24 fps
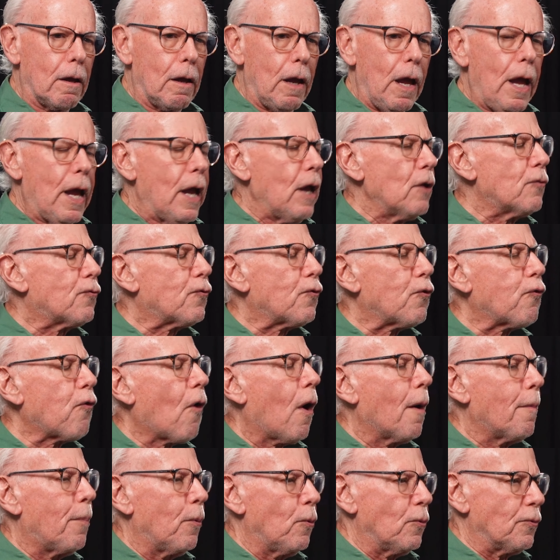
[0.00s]
it
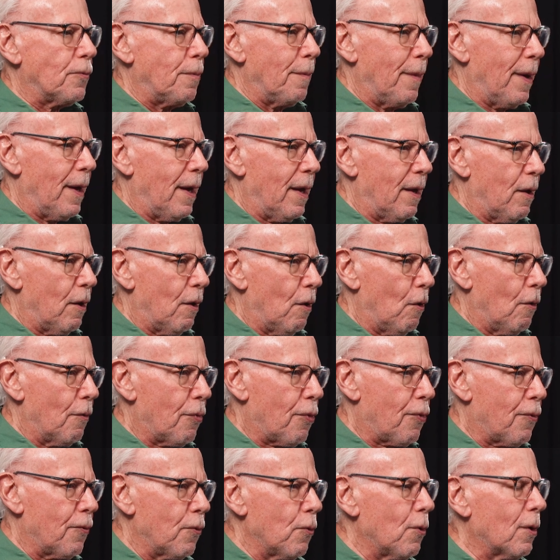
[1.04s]
troubled me
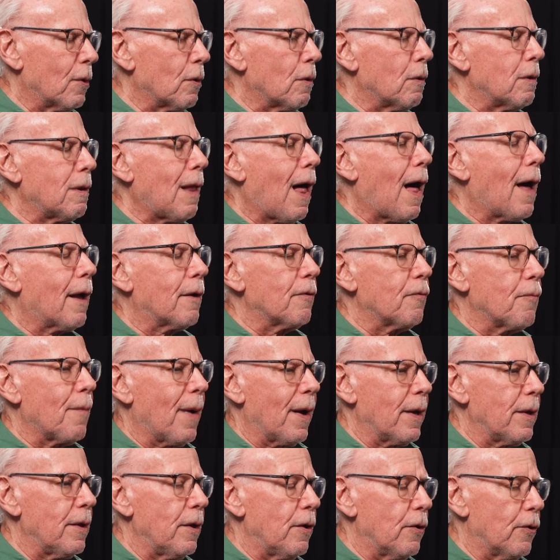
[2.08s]
through a lot of
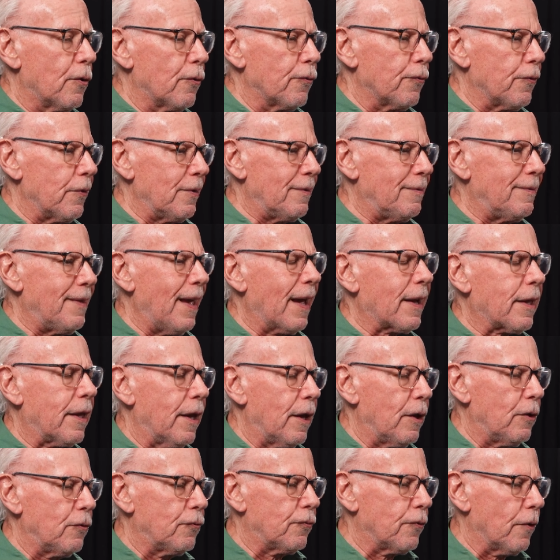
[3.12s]
my years and
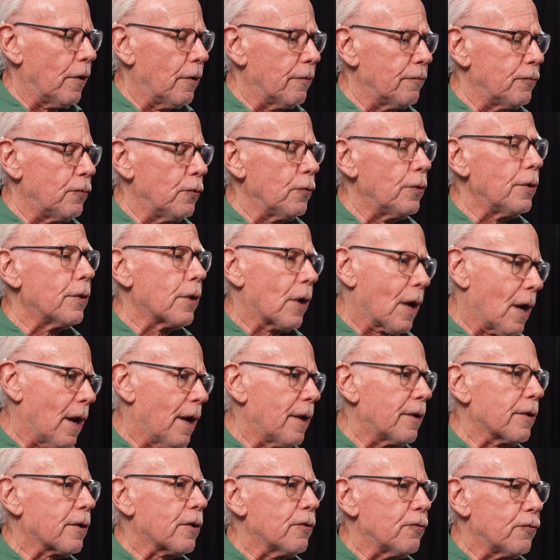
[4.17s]
decades of doing the
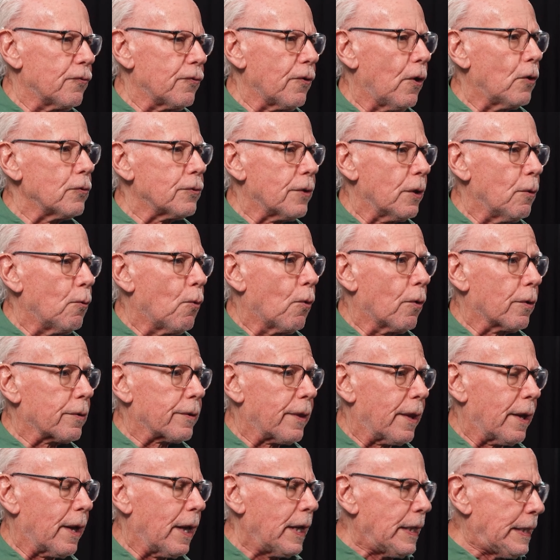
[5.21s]
kind of consulting work
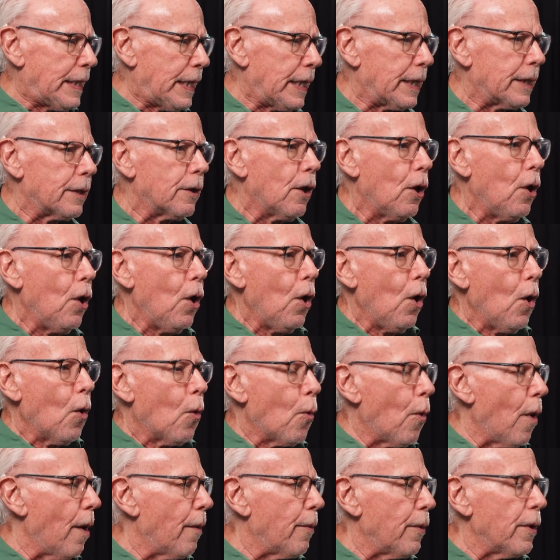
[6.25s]
that I did,
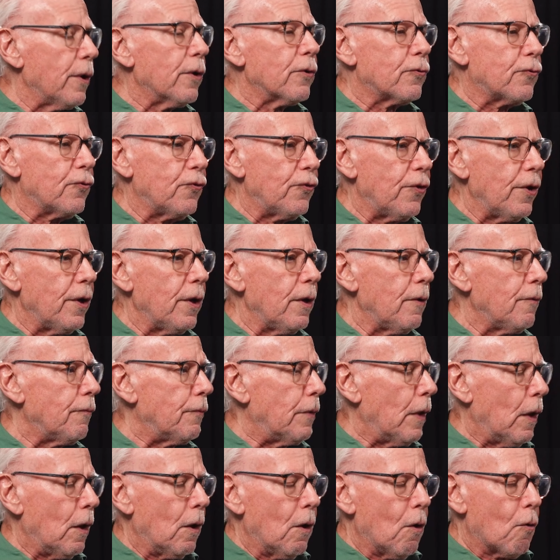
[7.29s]
where we
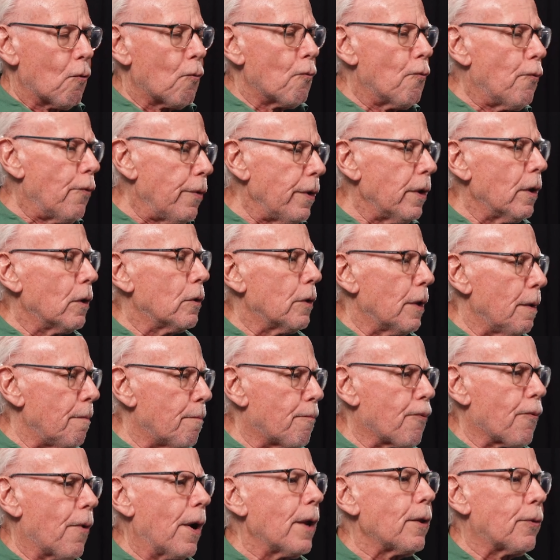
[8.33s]
achieved really
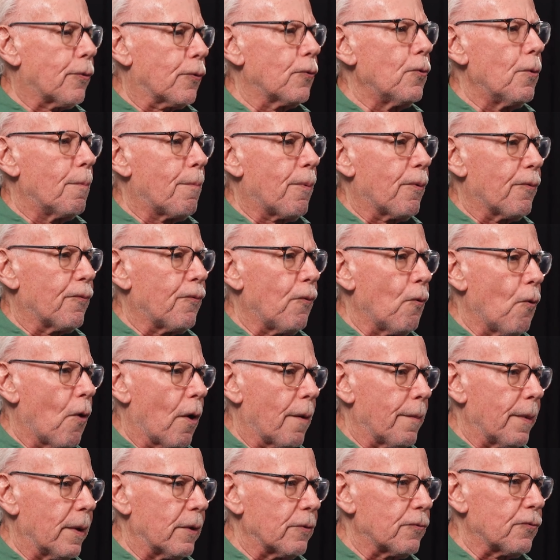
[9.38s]
breakthrough
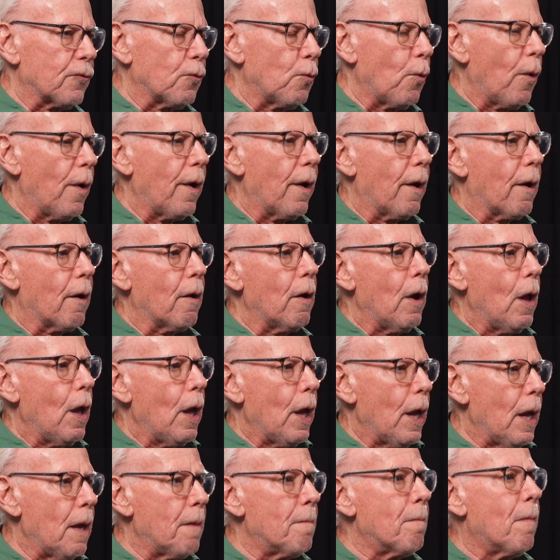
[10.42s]
performance, where
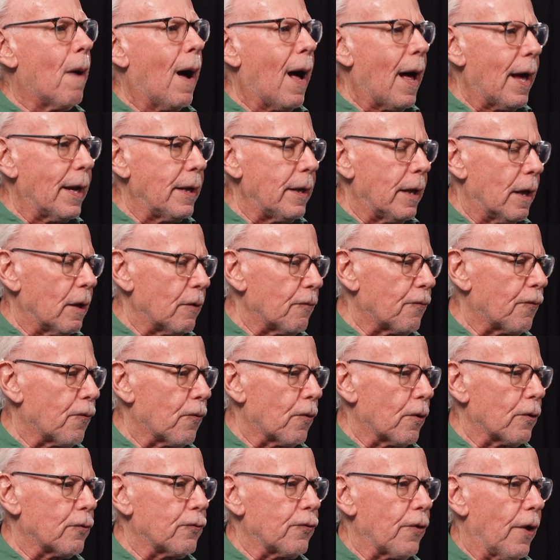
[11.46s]
in mining,
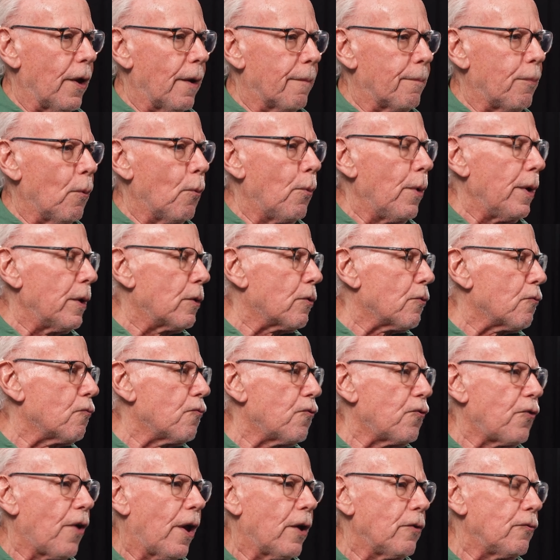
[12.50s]
for example, we
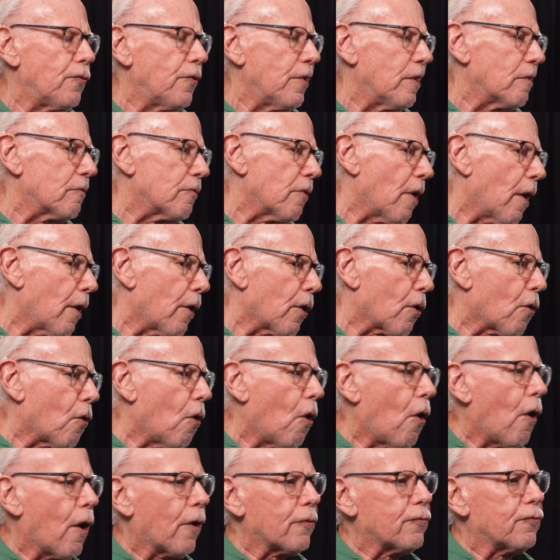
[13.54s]
changed the entire
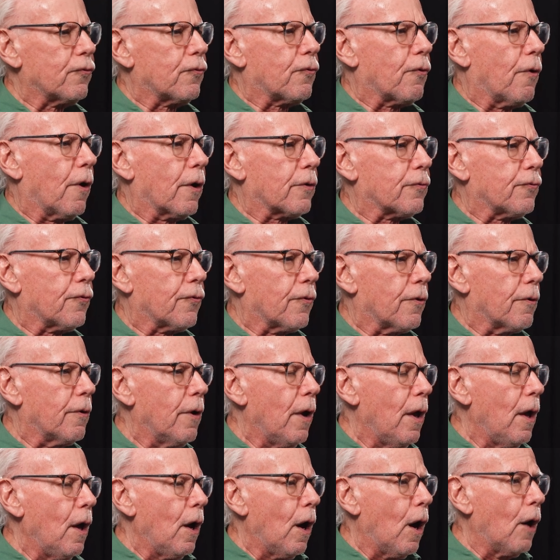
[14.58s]
cost structure
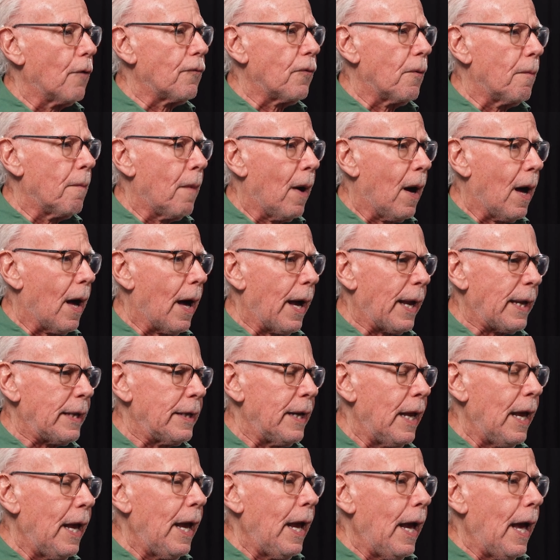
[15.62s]
of a
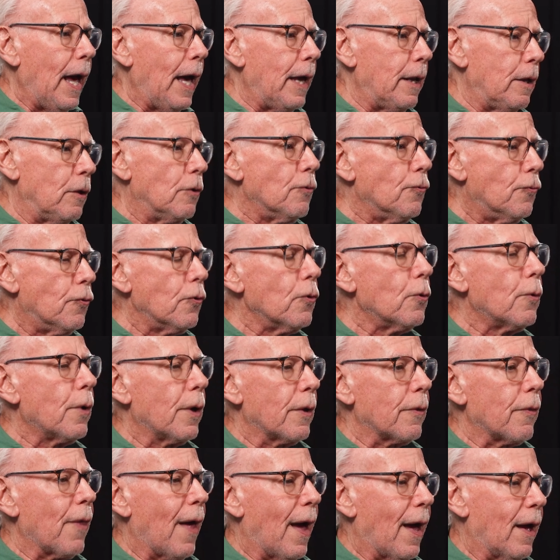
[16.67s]
mine, and in
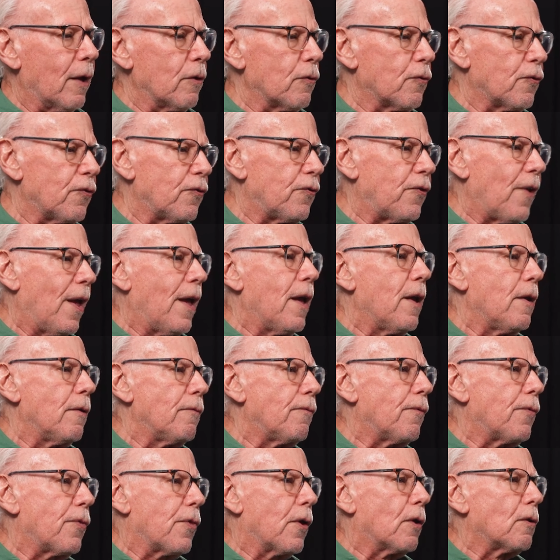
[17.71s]
doing that,
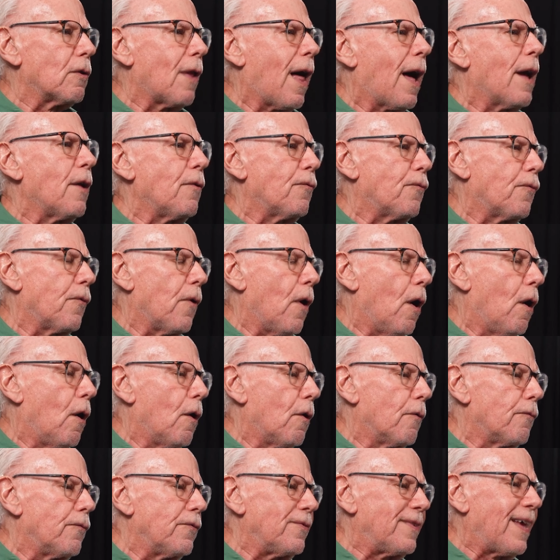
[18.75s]
saved the life
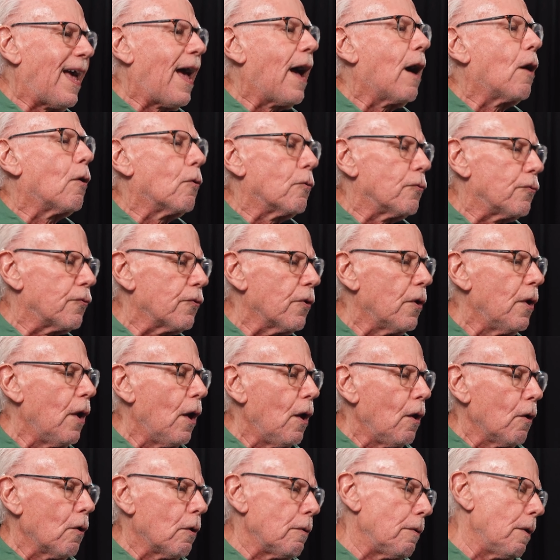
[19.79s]
of towns.
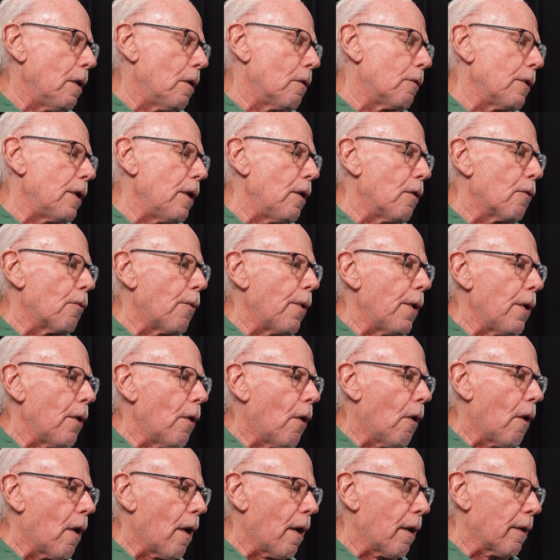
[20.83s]
Here we
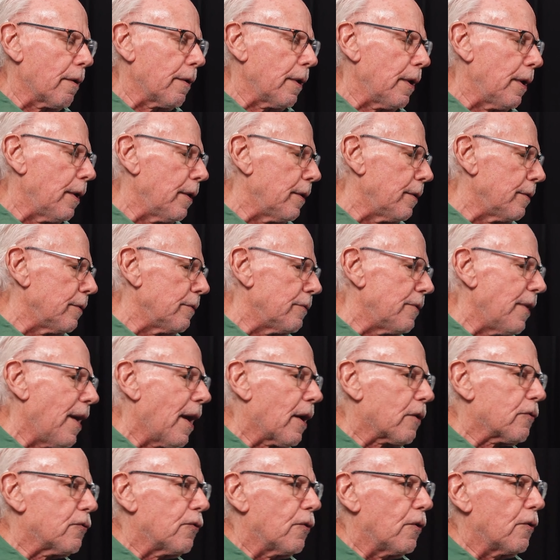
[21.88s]
are in
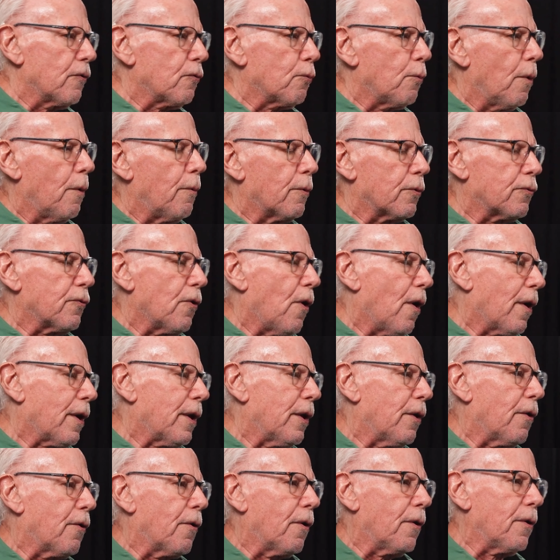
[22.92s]
Texas. We were
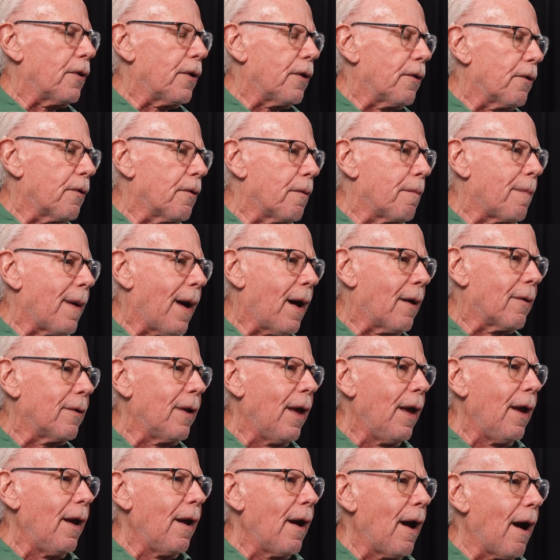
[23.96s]
talking earlier about
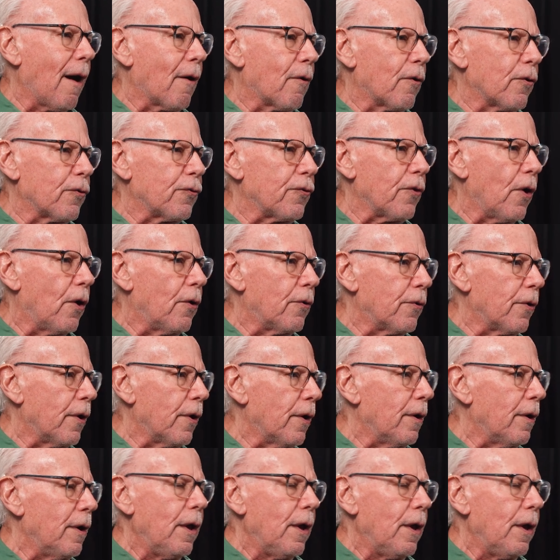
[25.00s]
Arizona.